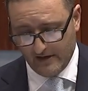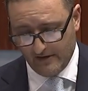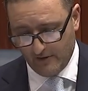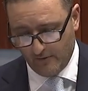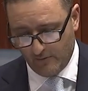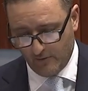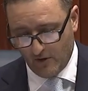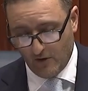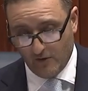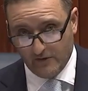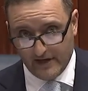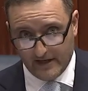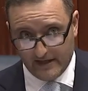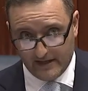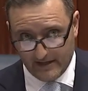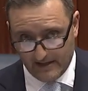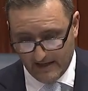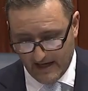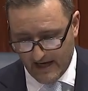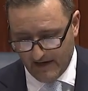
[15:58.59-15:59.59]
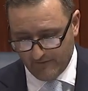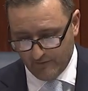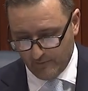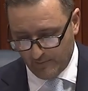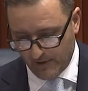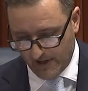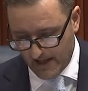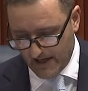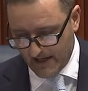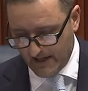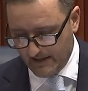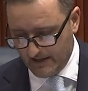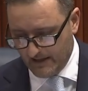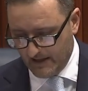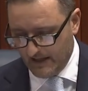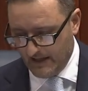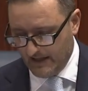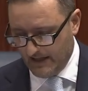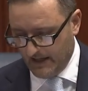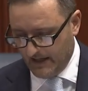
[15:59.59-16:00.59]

the role that Carnarvon played